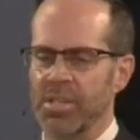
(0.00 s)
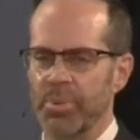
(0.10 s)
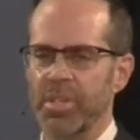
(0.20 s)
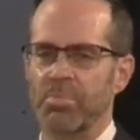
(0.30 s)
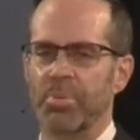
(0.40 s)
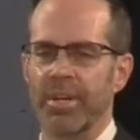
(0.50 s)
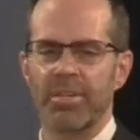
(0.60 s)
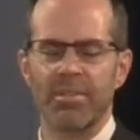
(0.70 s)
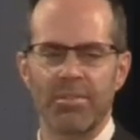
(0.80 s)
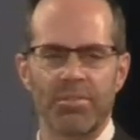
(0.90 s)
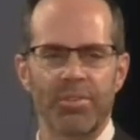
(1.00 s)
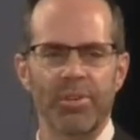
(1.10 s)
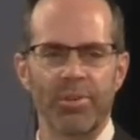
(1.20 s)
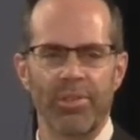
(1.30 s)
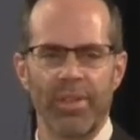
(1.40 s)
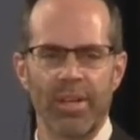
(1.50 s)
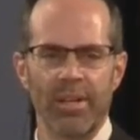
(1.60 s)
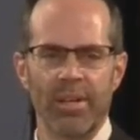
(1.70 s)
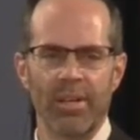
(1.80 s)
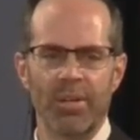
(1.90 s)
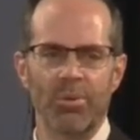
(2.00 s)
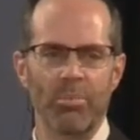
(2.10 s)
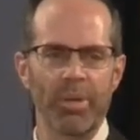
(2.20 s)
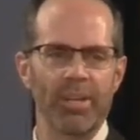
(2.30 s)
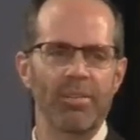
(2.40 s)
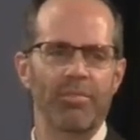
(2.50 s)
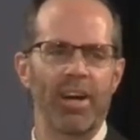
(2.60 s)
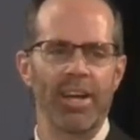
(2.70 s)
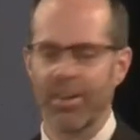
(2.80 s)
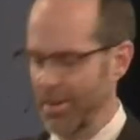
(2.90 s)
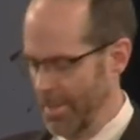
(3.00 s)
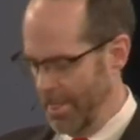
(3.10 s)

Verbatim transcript: when he's preached in truth, will be a divider.